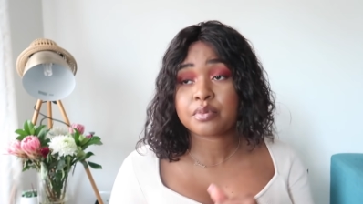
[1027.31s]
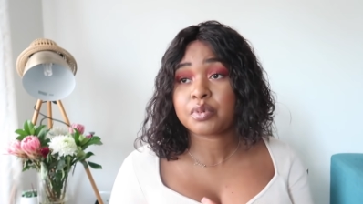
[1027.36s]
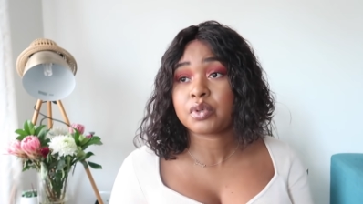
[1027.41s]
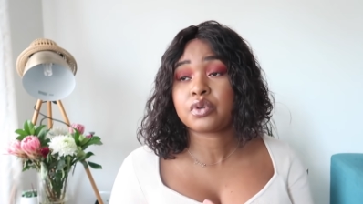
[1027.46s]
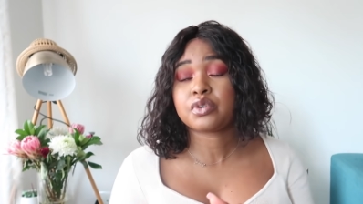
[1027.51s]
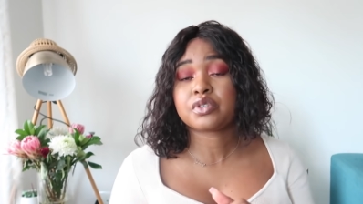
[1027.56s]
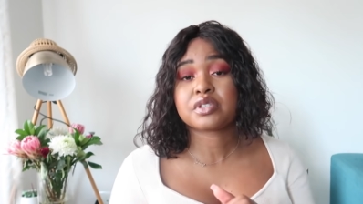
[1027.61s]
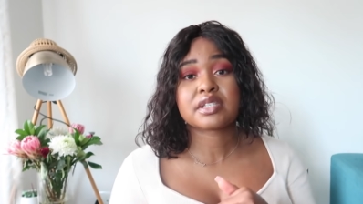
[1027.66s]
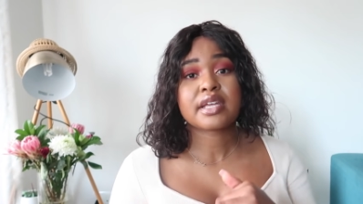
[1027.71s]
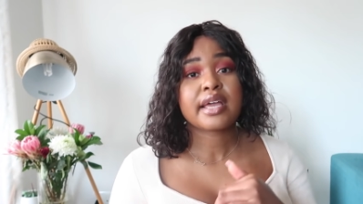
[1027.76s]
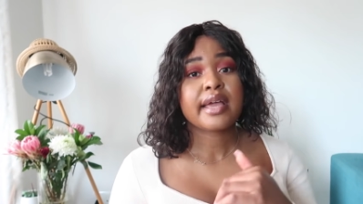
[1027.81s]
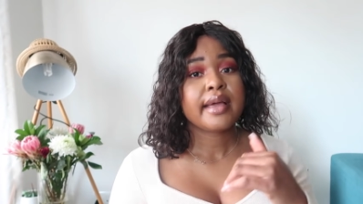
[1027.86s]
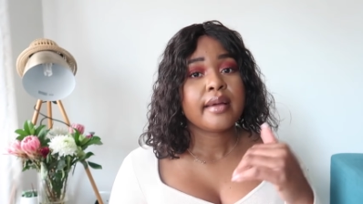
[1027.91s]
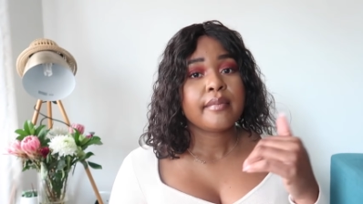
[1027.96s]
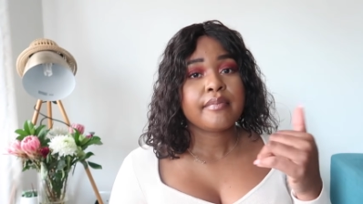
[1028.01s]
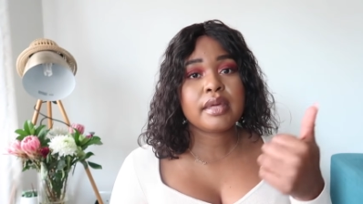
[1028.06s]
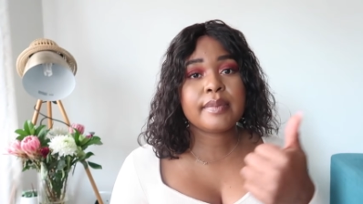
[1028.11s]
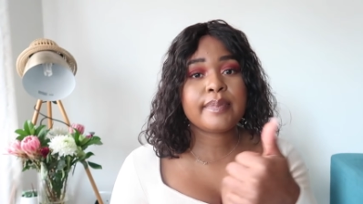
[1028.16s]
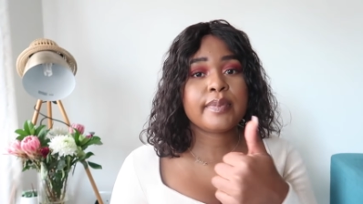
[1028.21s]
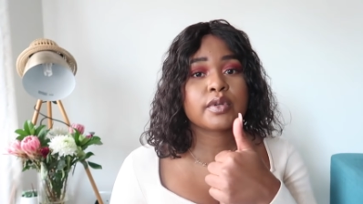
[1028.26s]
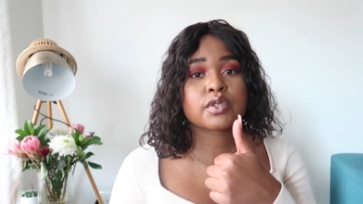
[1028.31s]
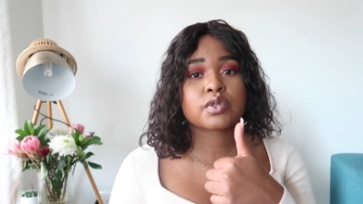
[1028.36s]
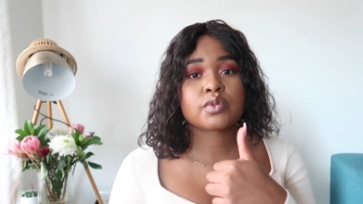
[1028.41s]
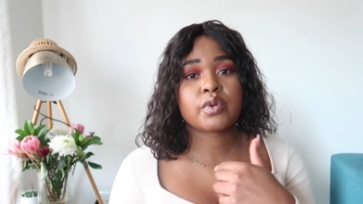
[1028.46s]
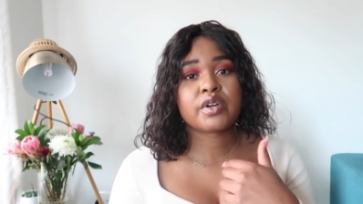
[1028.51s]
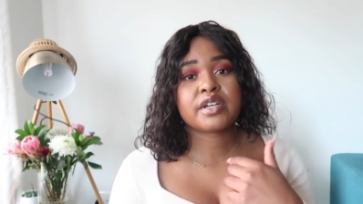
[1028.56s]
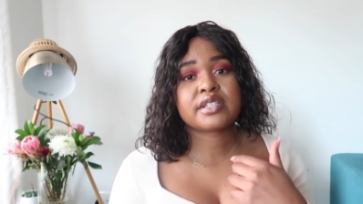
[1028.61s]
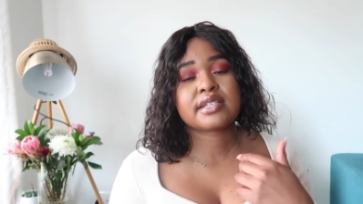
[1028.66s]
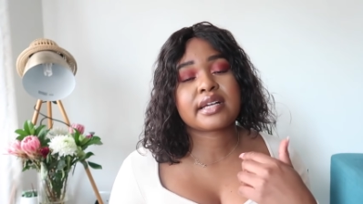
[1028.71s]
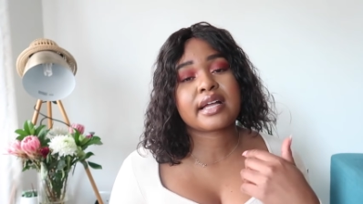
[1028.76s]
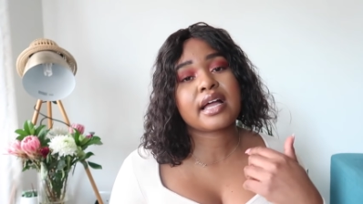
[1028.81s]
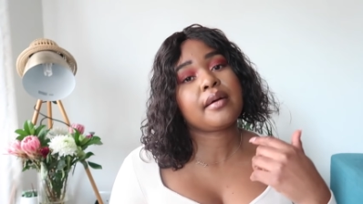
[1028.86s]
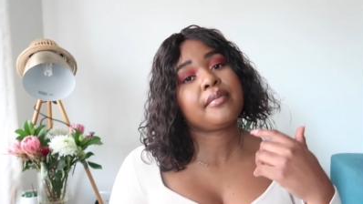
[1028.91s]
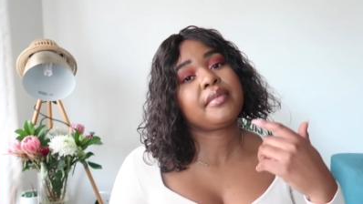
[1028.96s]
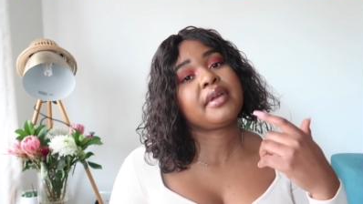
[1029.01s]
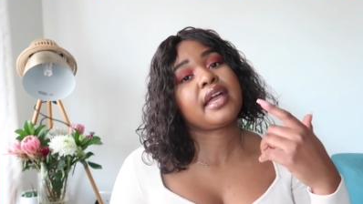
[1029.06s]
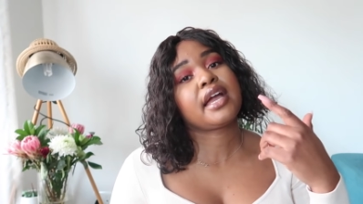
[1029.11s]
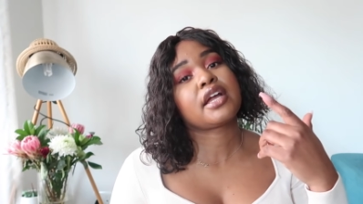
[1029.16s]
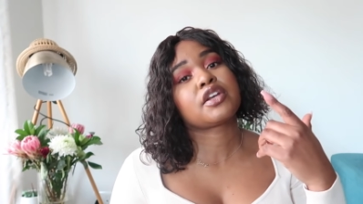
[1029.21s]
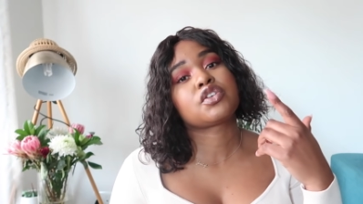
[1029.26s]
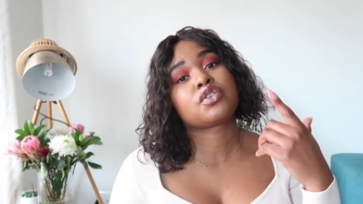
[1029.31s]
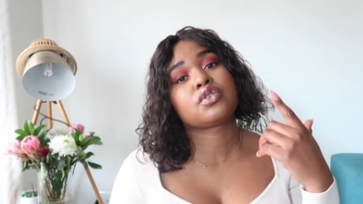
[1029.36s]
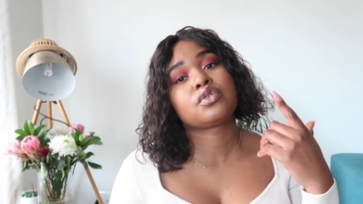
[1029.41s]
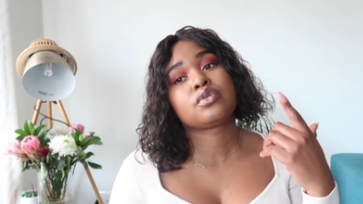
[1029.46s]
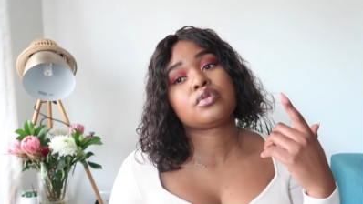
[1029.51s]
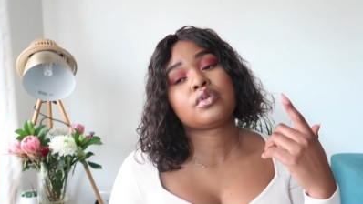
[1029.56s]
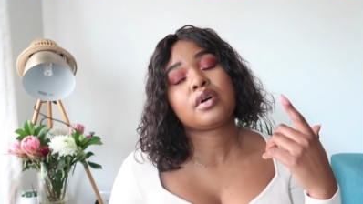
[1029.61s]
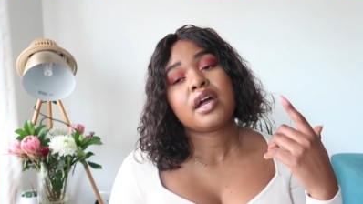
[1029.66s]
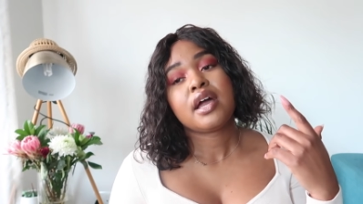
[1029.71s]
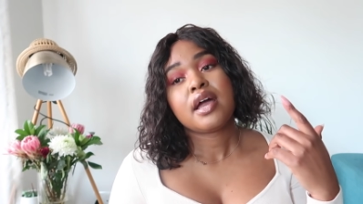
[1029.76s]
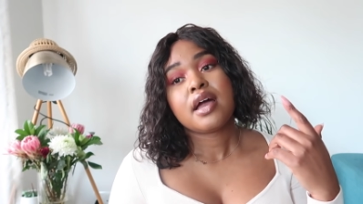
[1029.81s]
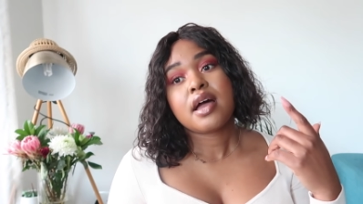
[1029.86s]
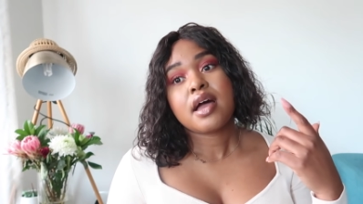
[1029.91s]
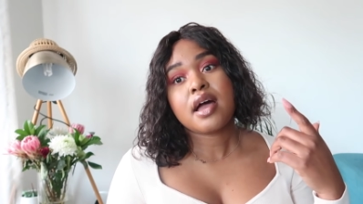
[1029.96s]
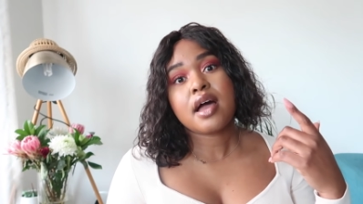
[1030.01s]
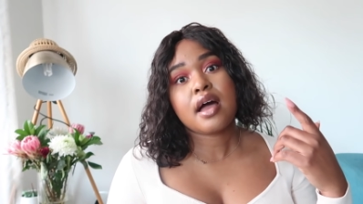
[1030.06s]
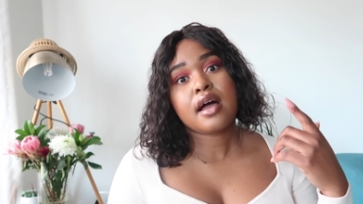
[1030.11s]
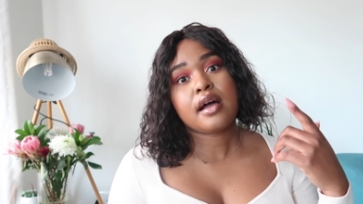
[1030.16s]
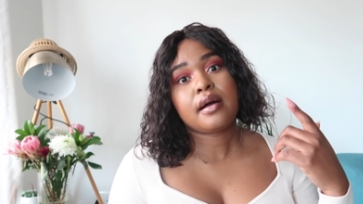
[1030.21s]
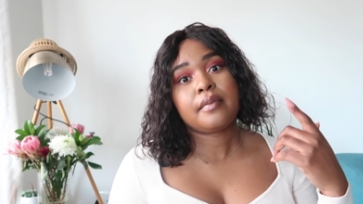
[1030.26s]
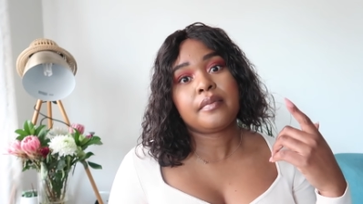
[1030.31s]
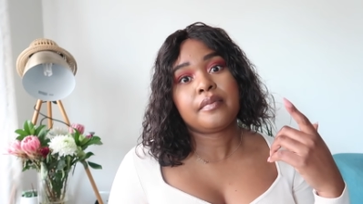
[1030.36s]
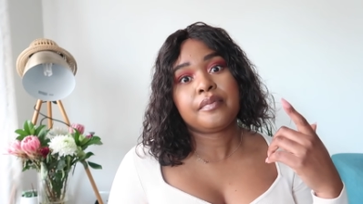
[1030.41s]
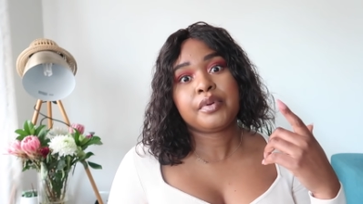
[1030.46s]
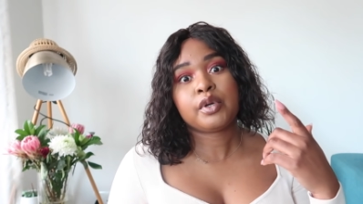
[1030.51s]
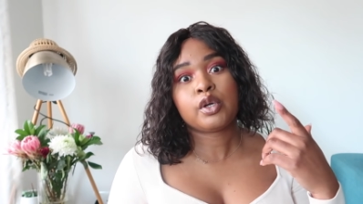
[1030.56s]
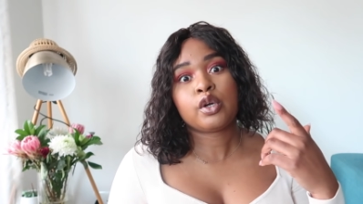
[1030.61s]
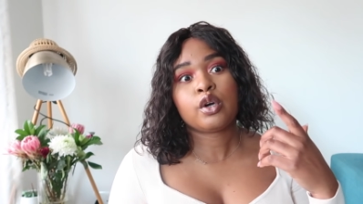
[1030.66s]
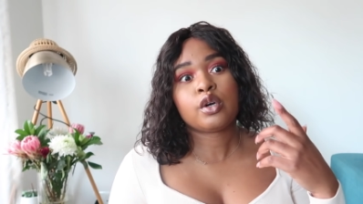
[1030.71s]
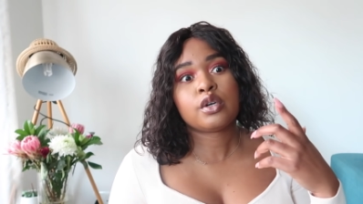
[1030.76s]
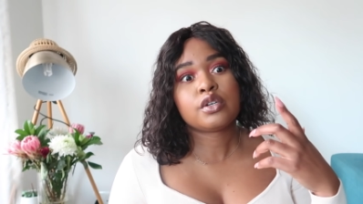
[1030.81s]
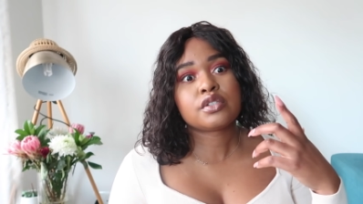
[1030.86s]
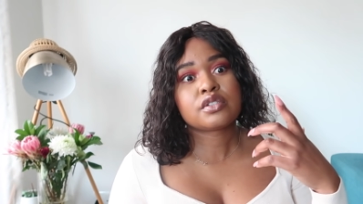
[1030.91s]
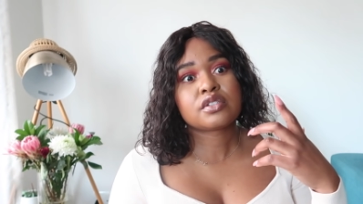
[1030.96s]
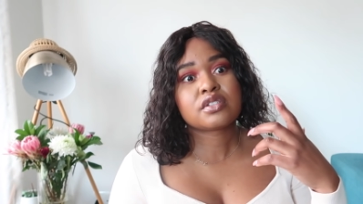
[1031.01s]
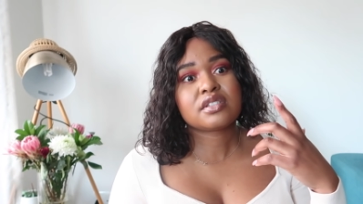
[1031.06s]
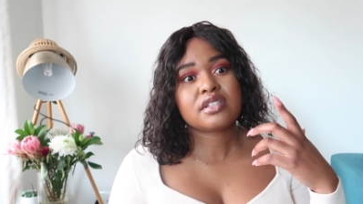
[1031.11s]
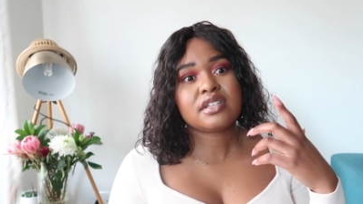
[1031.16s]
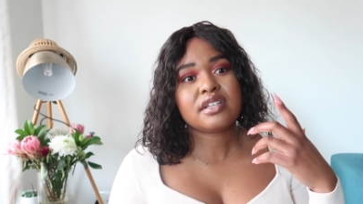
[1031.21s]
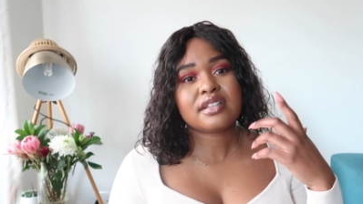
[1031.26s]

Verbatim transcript: because people's words are coming at you, um, because